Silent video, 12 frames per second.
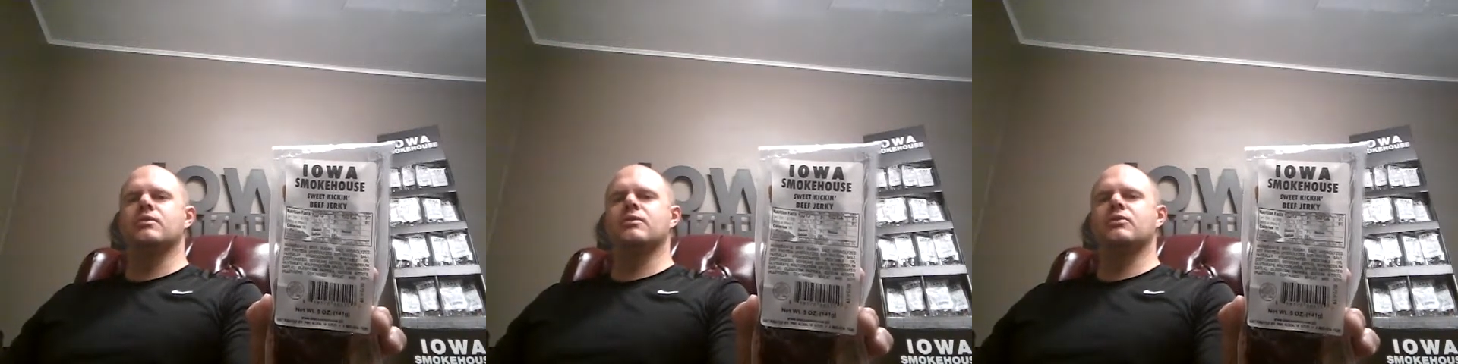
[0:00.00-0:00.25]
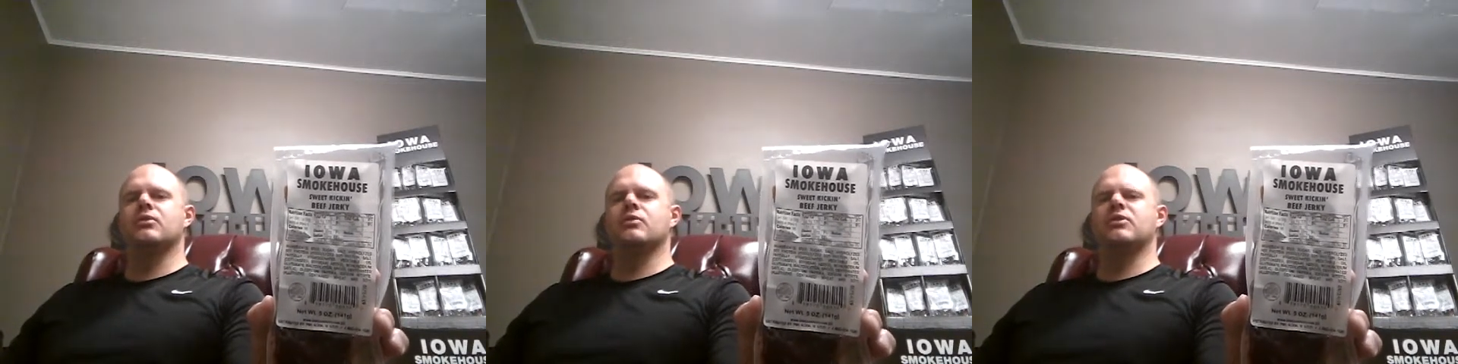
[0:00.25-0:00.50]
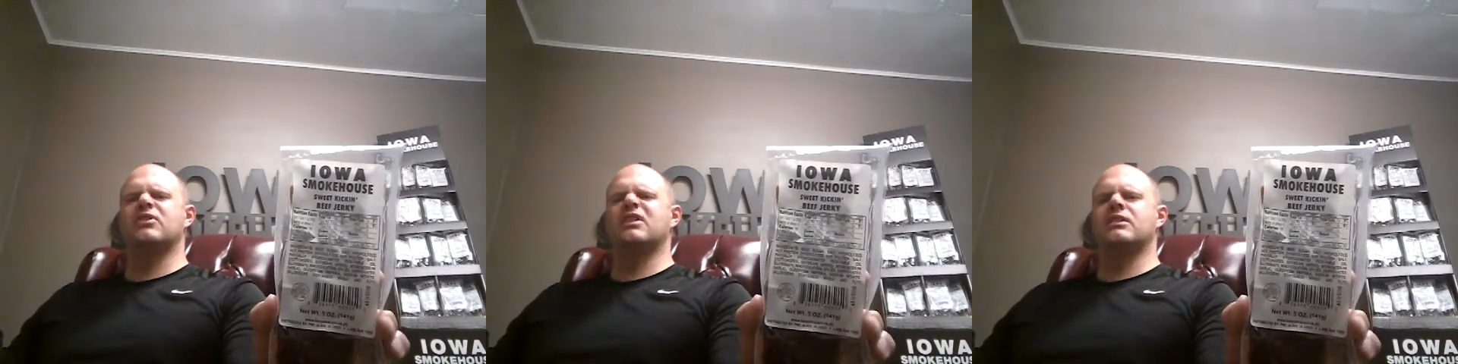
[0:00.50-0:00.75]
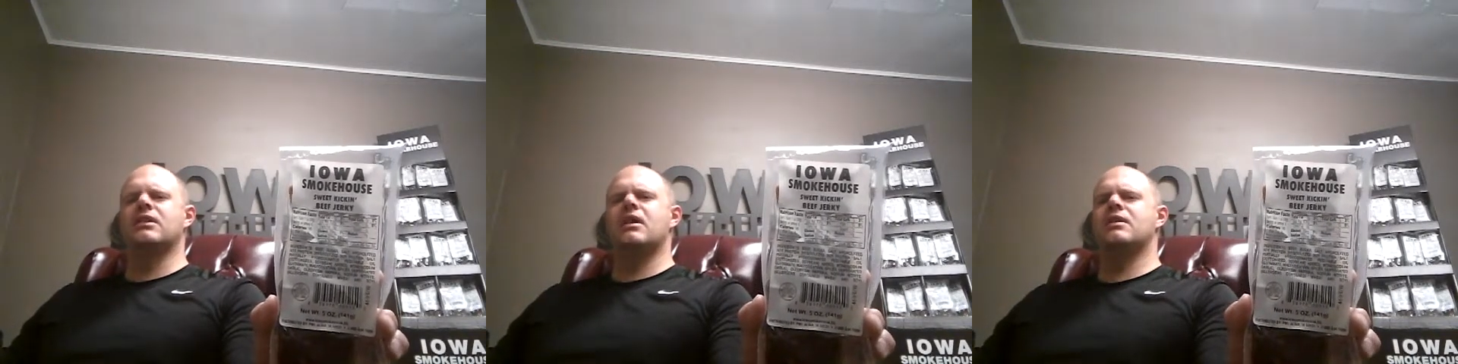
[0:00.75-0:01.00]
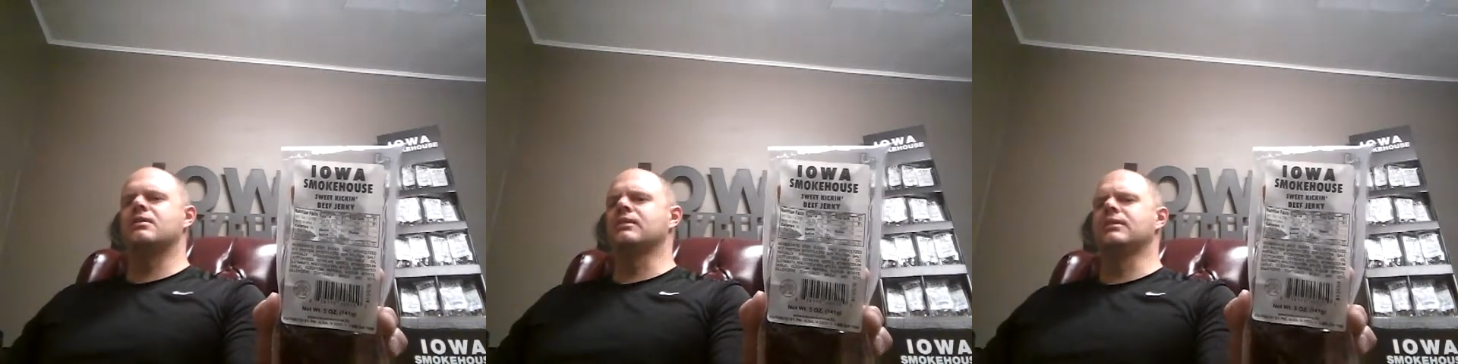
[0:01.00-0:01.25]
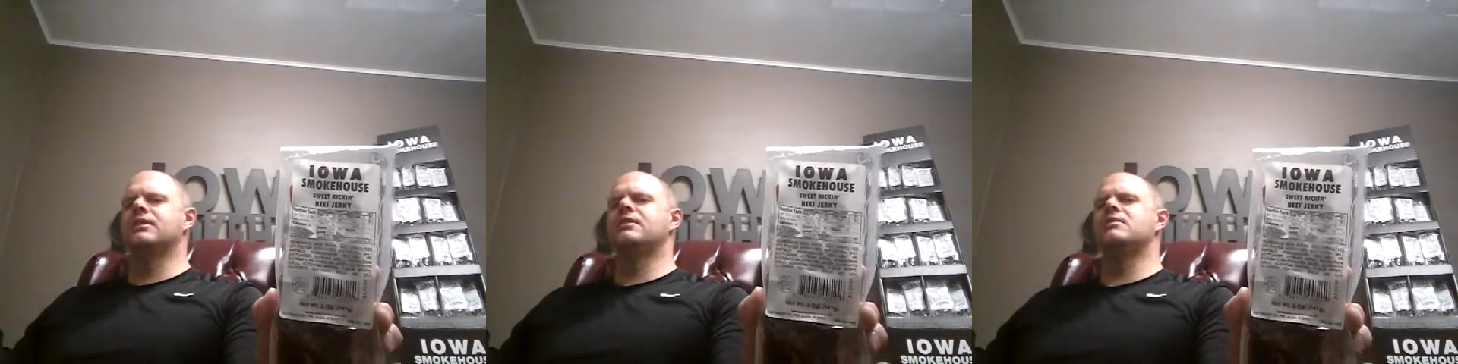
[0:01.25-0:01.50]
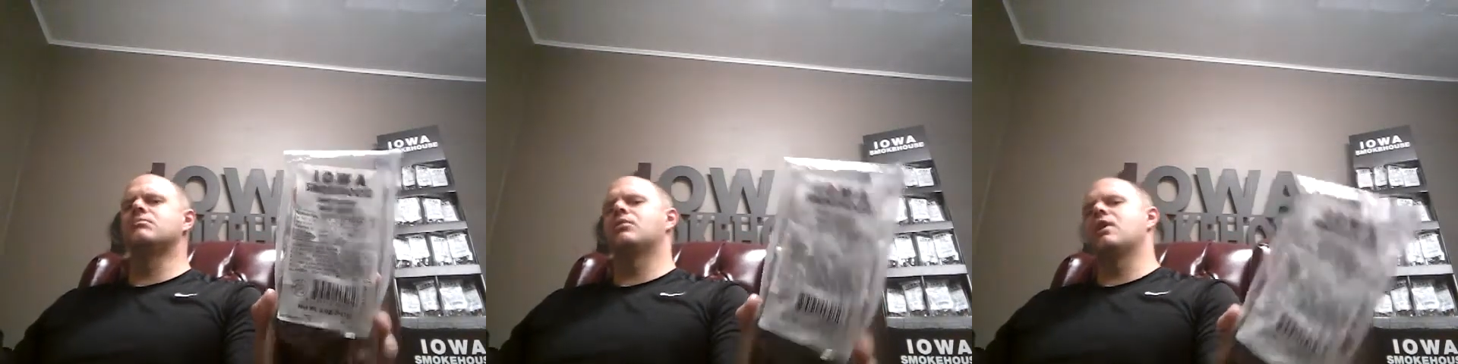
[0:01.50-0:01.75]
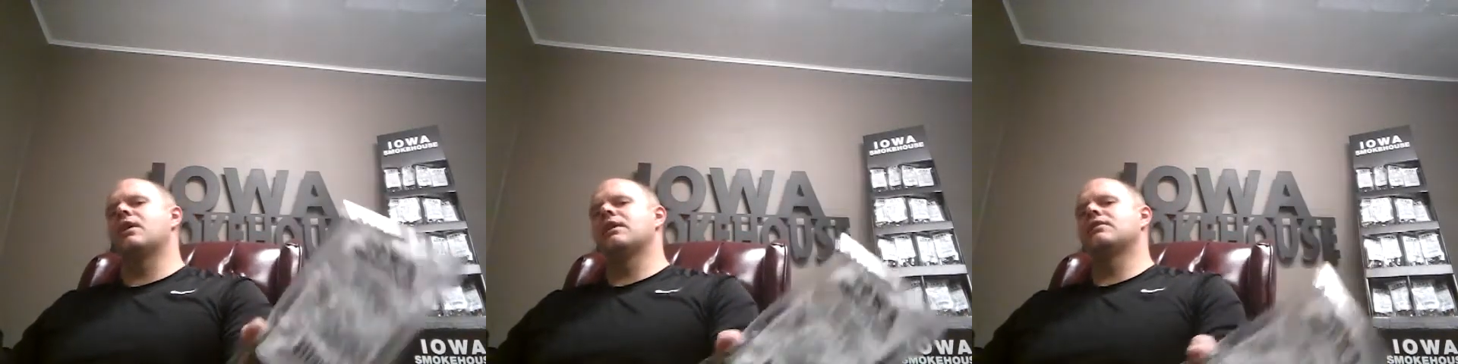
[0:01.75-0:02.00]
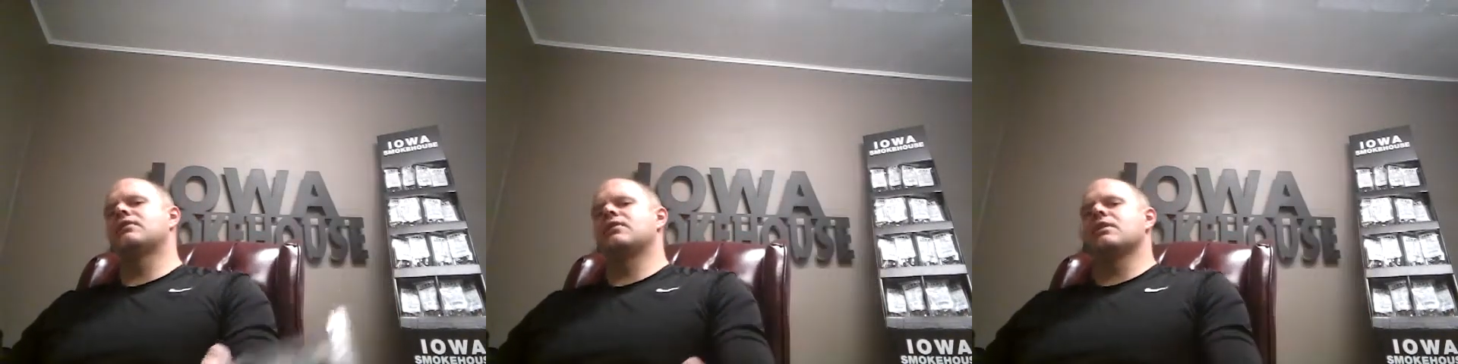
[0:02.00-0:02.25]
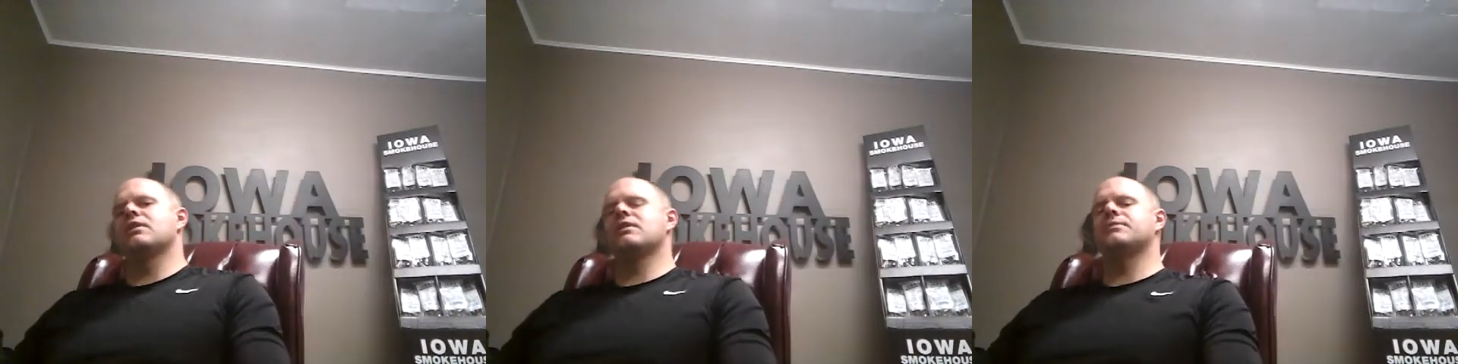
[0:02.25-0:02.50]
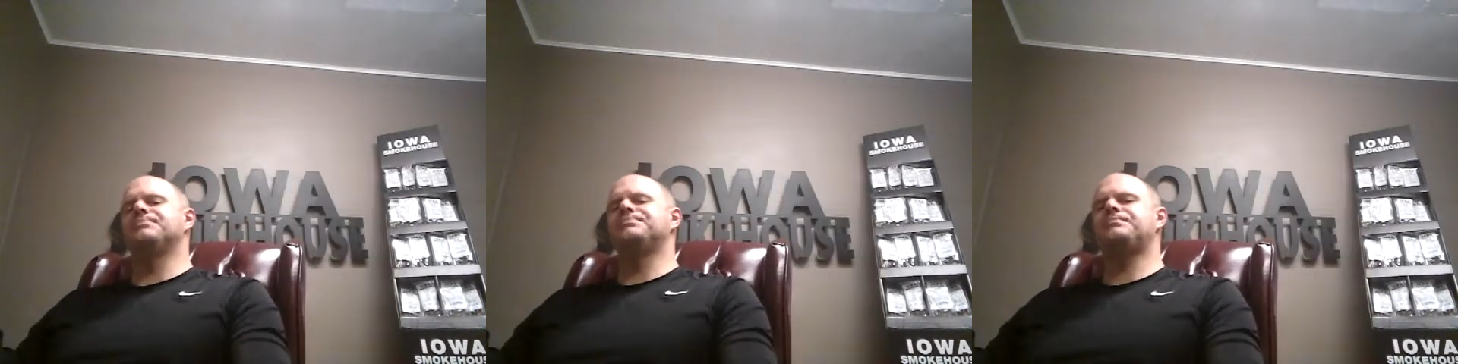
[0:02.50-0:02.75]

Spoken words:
So, we see a lot of the leading brands, they